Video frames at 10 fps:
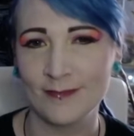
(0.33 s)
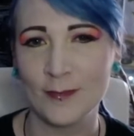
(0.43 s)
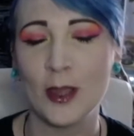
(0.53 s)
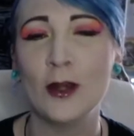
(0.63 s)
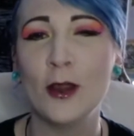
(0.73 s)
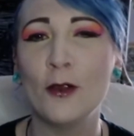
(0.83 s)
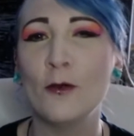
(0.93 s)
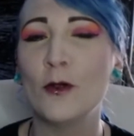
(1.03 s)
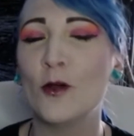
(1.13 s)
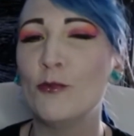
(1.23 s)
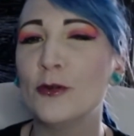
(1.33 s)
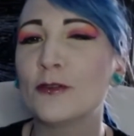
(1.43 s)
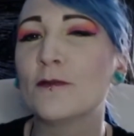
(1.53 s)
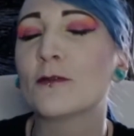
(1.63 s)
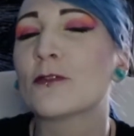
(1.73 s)
Hello
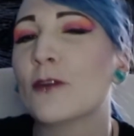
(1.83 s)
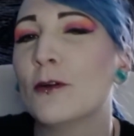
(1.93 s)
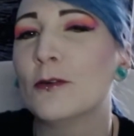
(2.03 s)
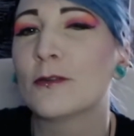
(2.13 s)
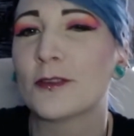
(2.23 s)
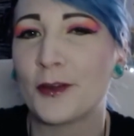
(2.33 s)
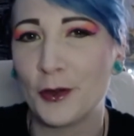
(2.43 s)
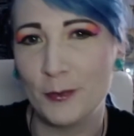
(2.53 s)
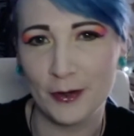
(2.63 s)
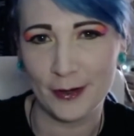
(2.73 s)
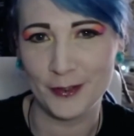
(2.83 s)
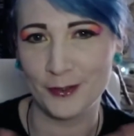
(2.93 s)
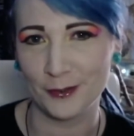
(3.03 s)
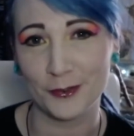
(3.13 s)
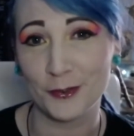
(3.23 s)
beautiful souls, I hope you guys are
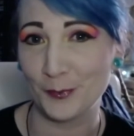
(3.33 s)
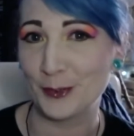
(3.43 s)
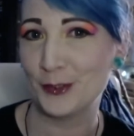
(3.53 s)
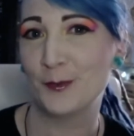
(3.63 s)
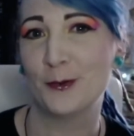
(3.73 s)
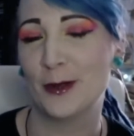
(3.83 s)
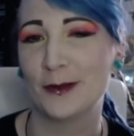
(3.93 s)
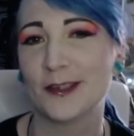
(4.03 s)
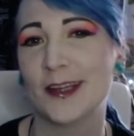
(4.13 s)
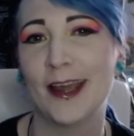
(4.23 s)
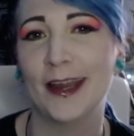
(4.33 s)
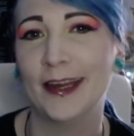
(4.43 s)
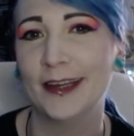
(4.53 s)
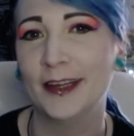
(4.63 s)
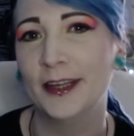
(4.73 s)
doing super super well today.